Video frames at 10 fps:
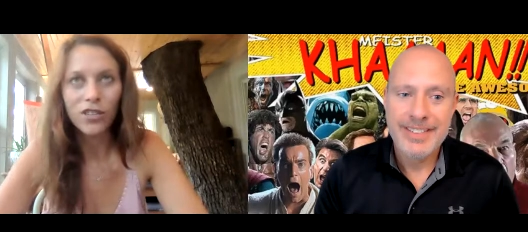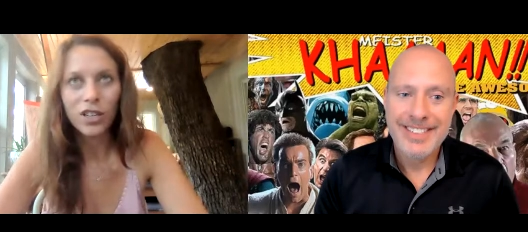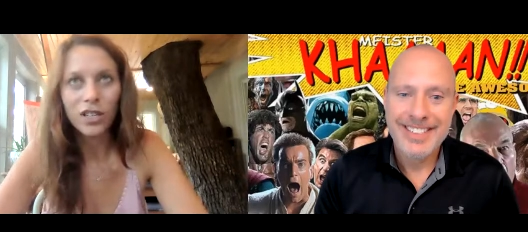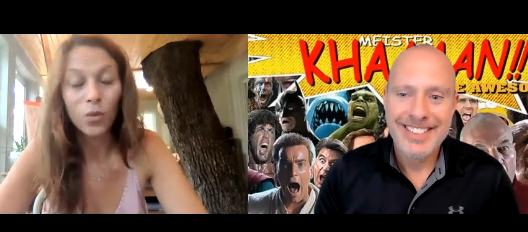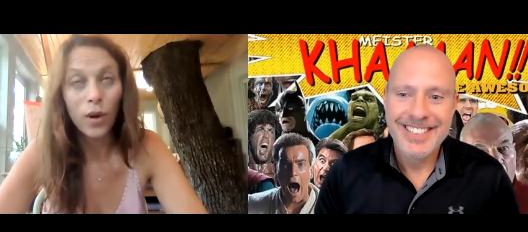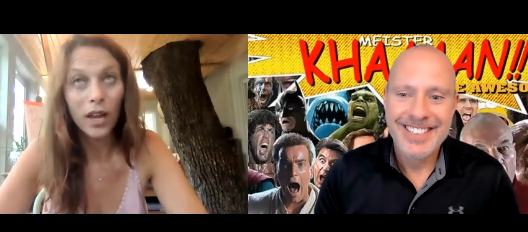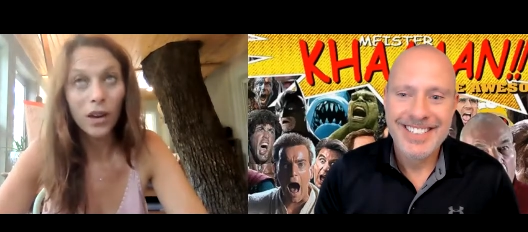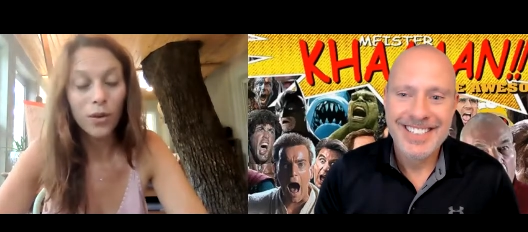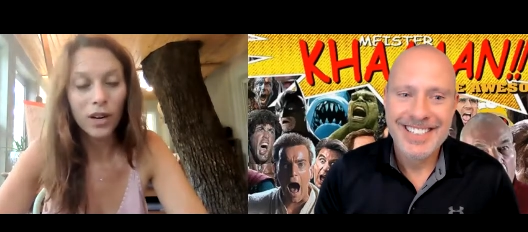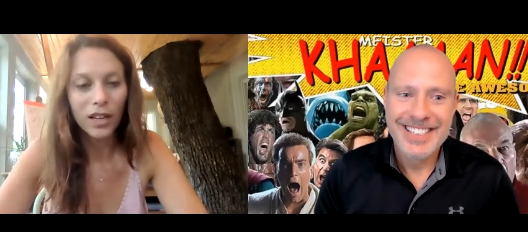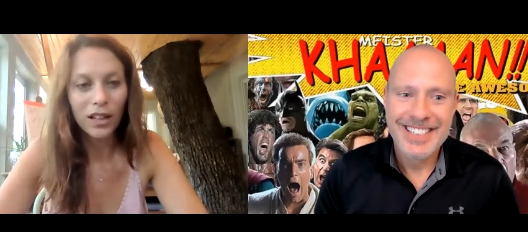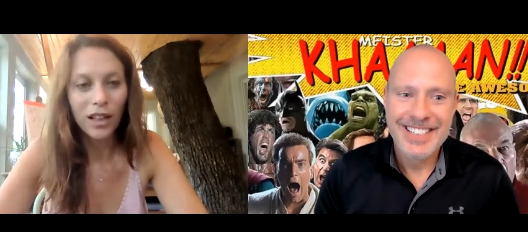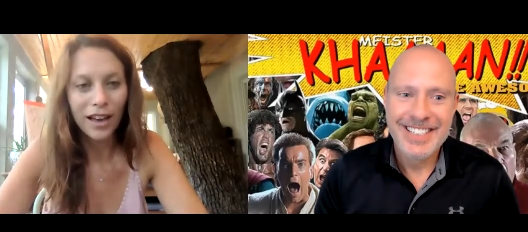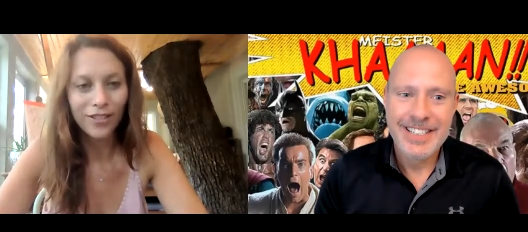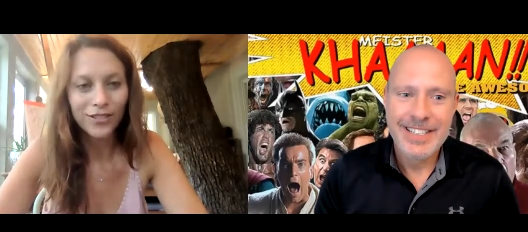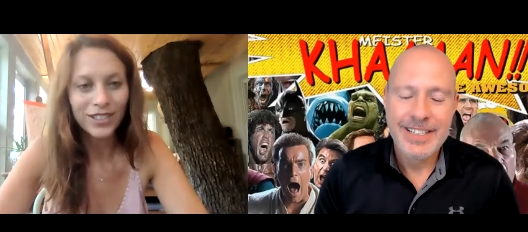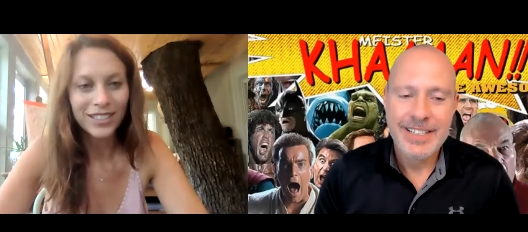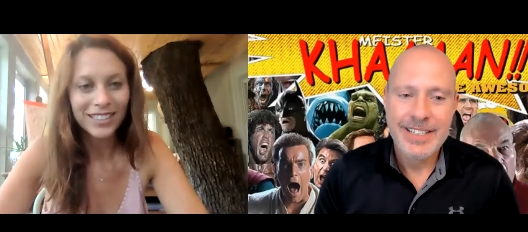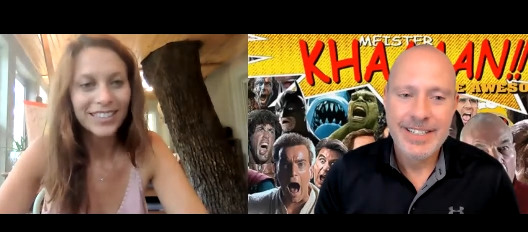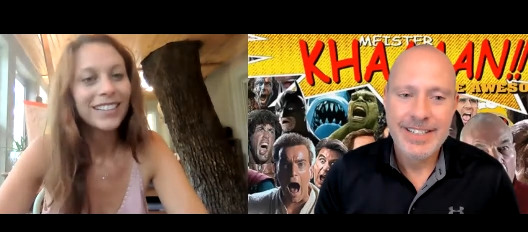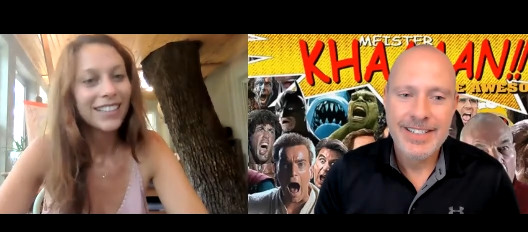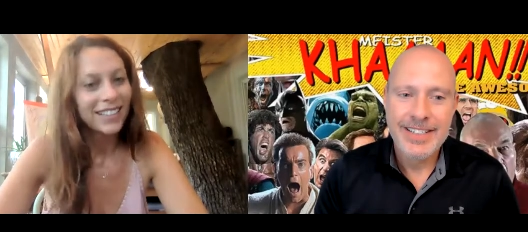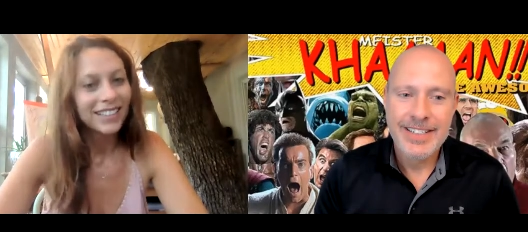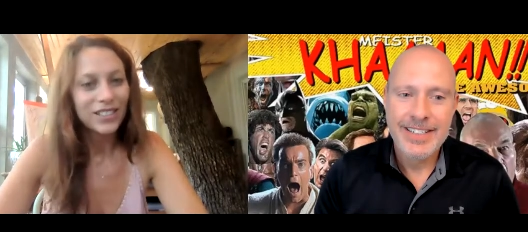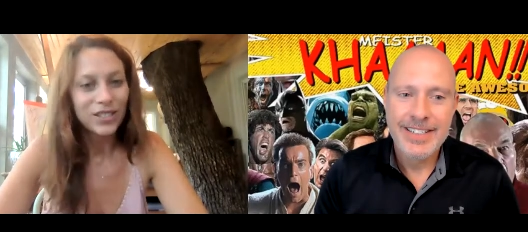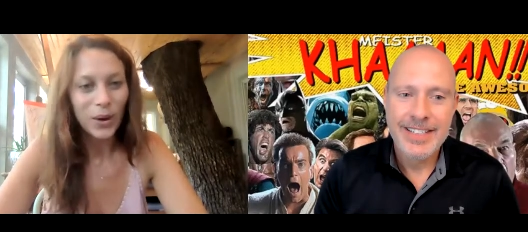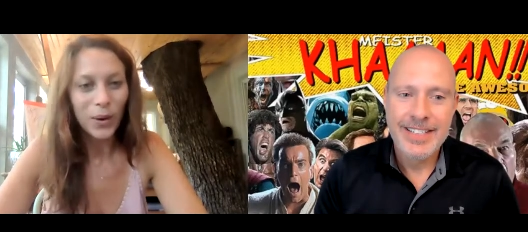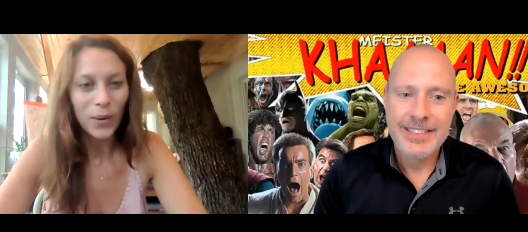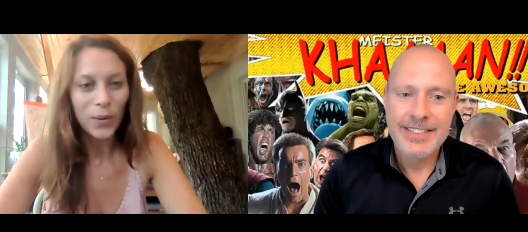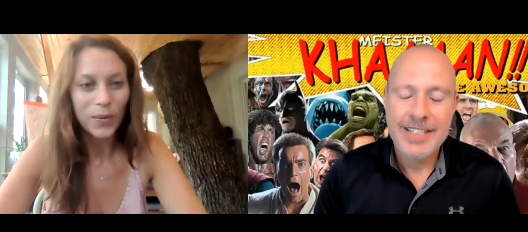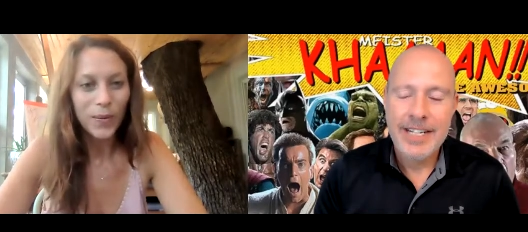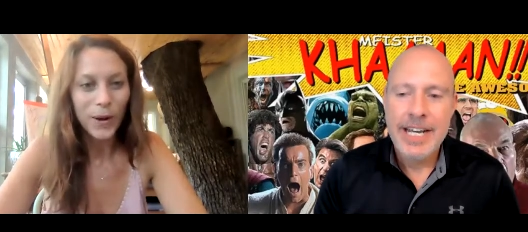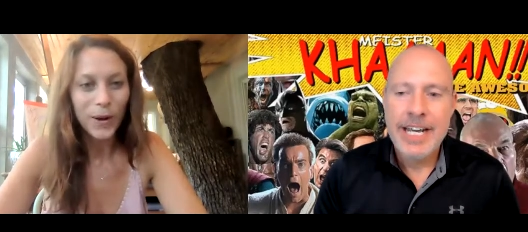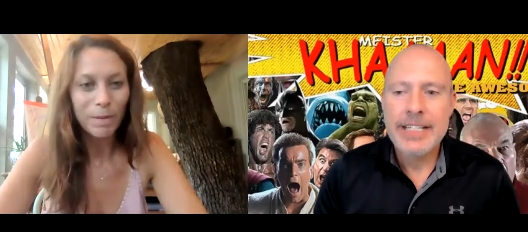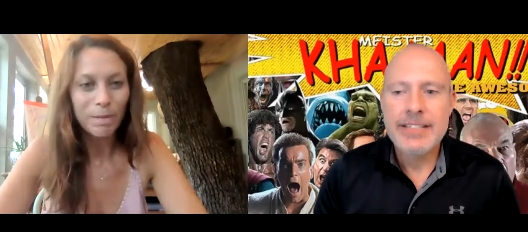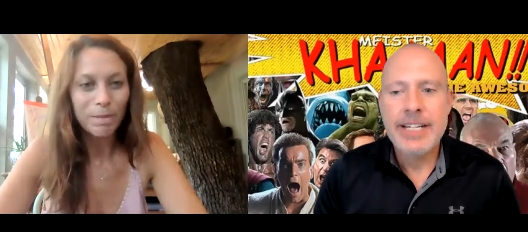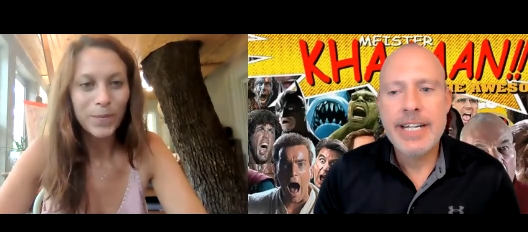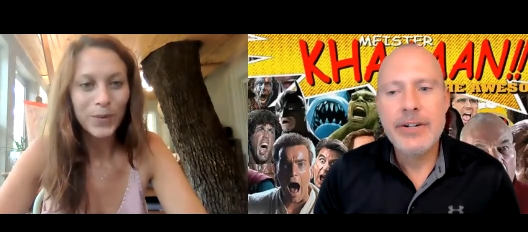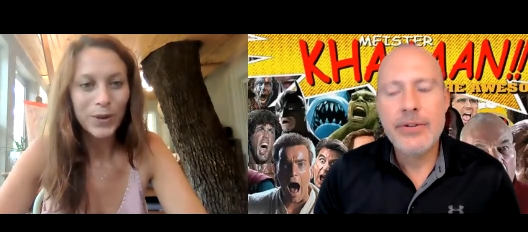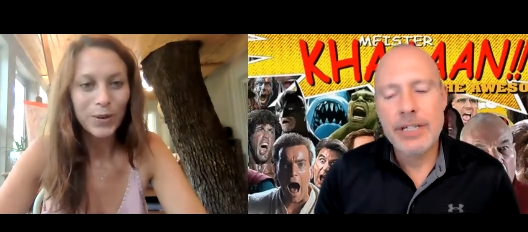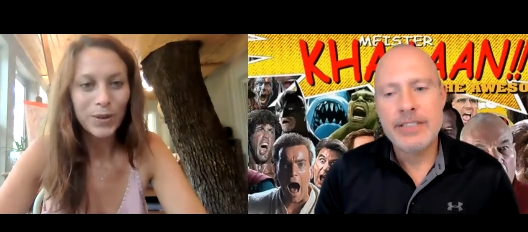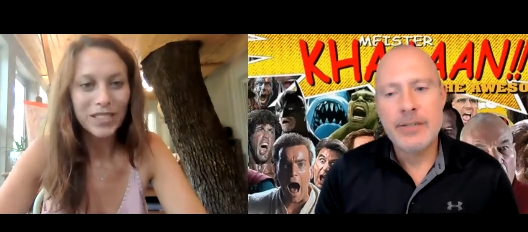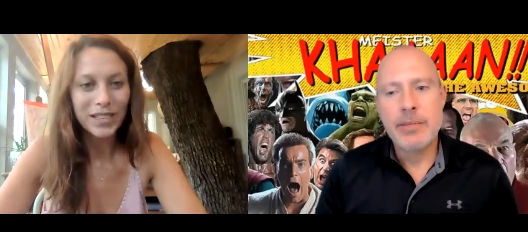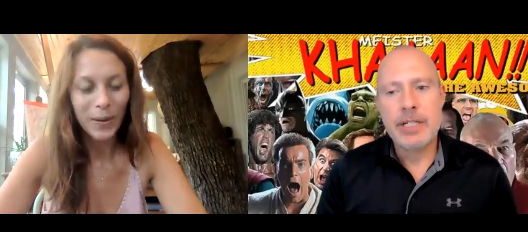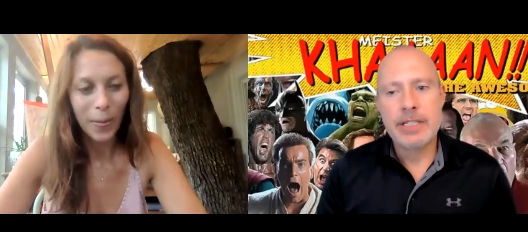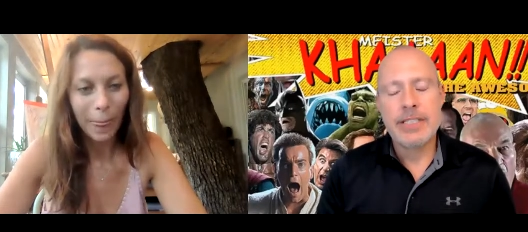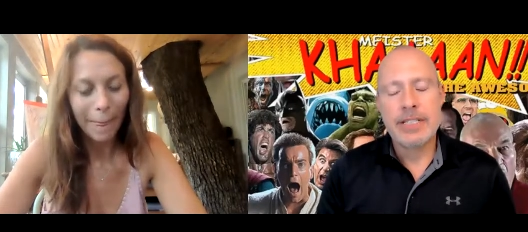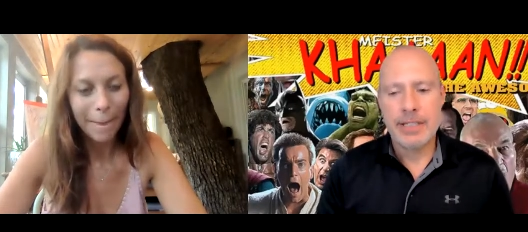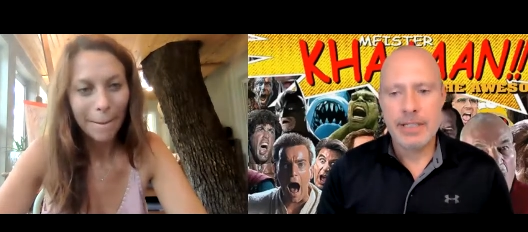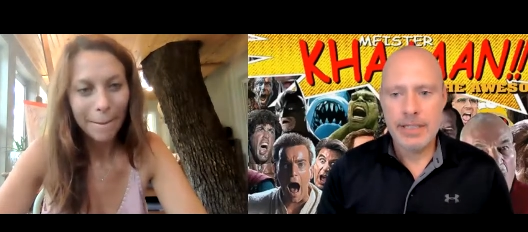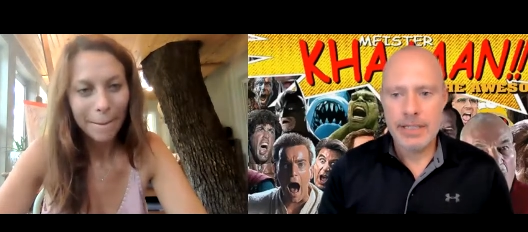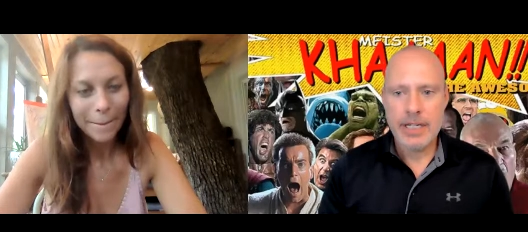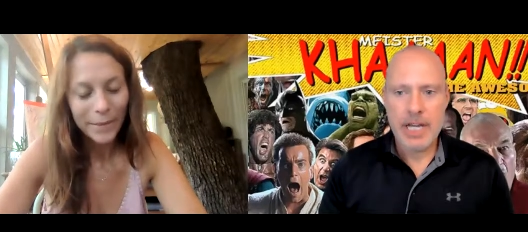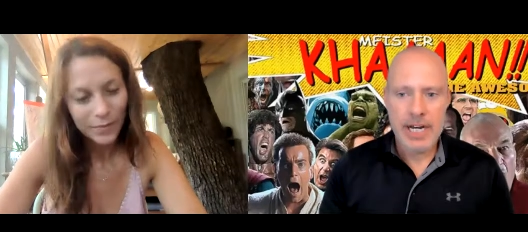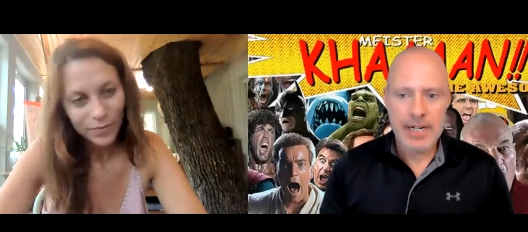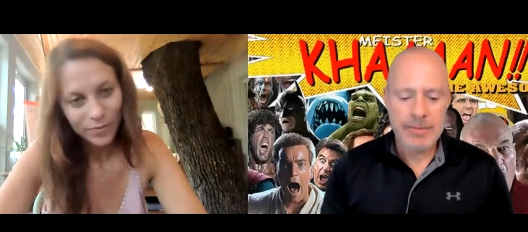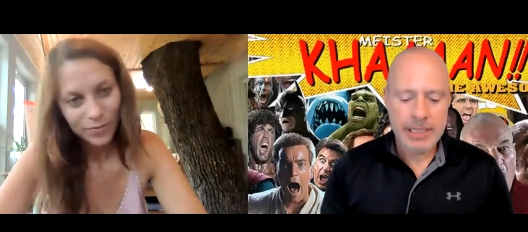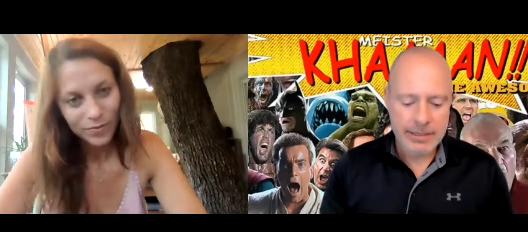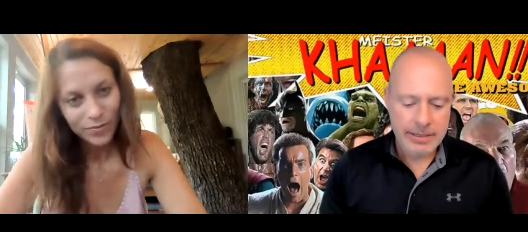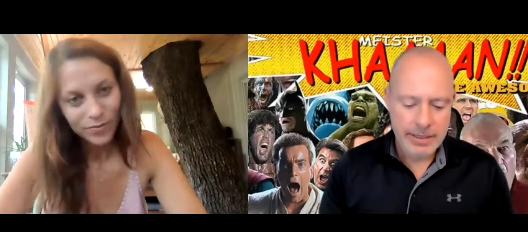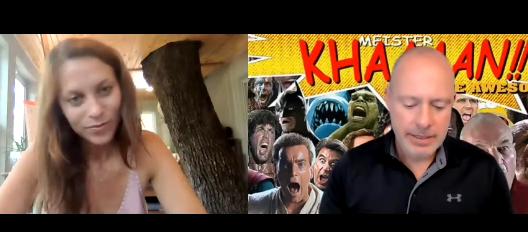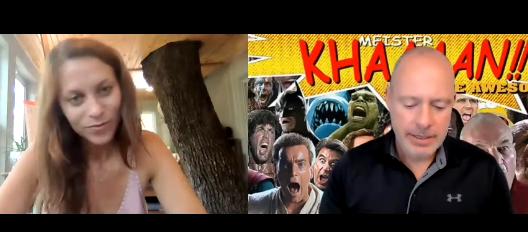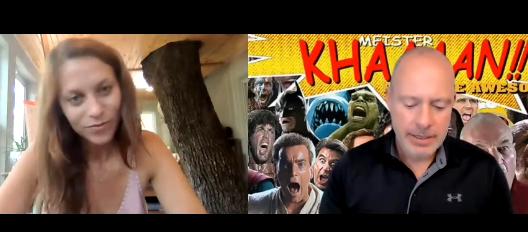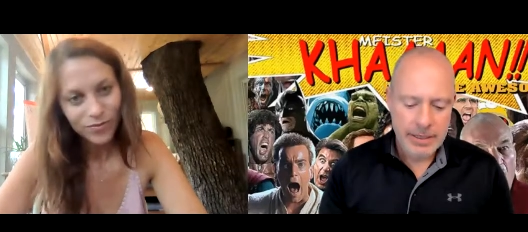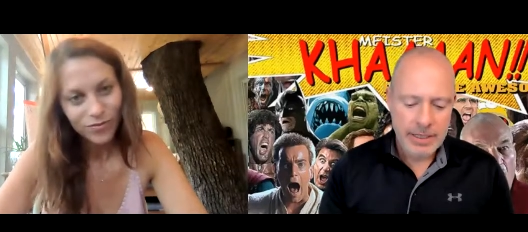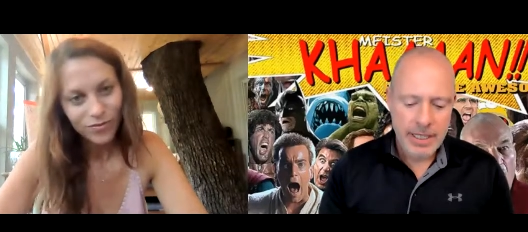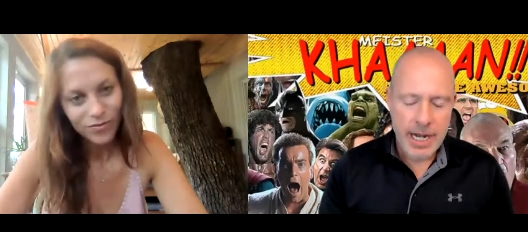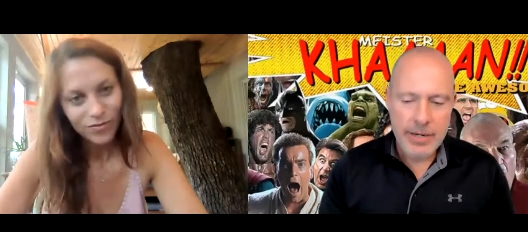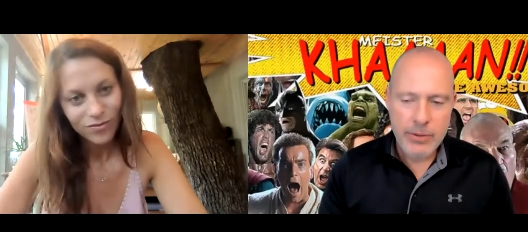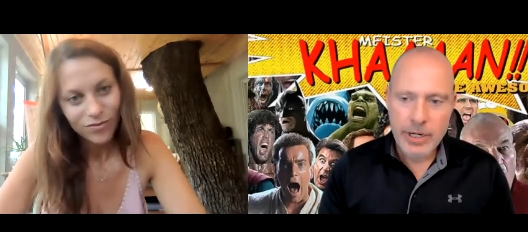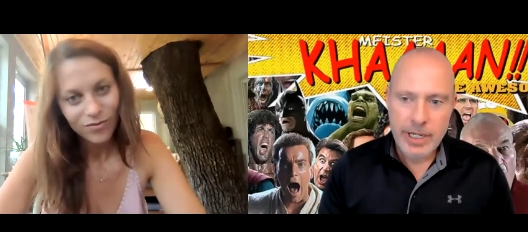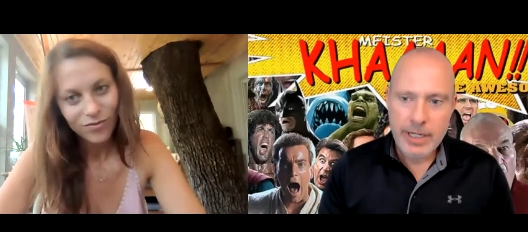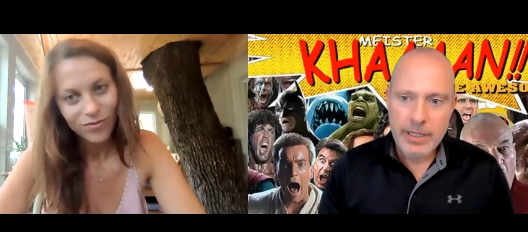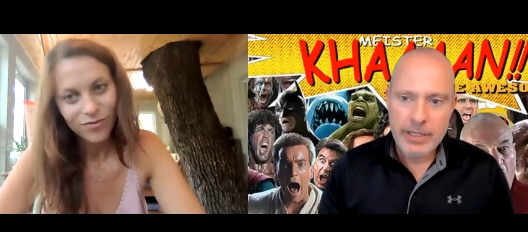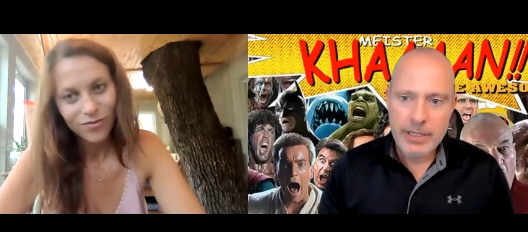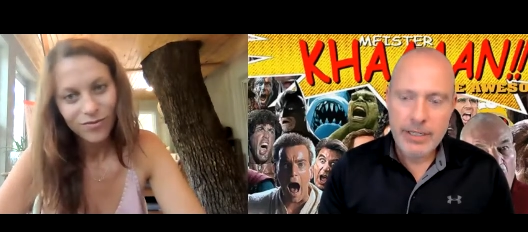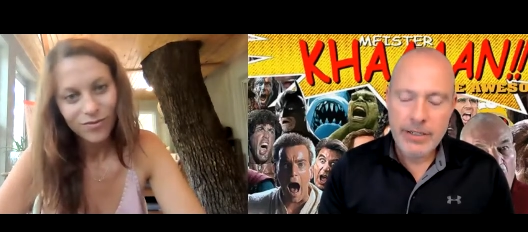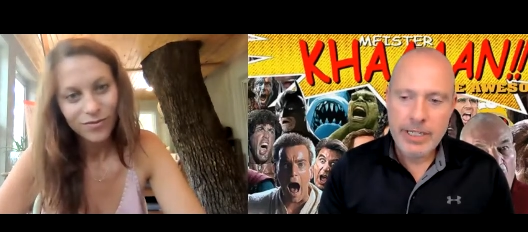Speaker 1: in his wake when he left. So it's uh,
Speaker 2: it's interesting because in the in the comics, Nightwing, you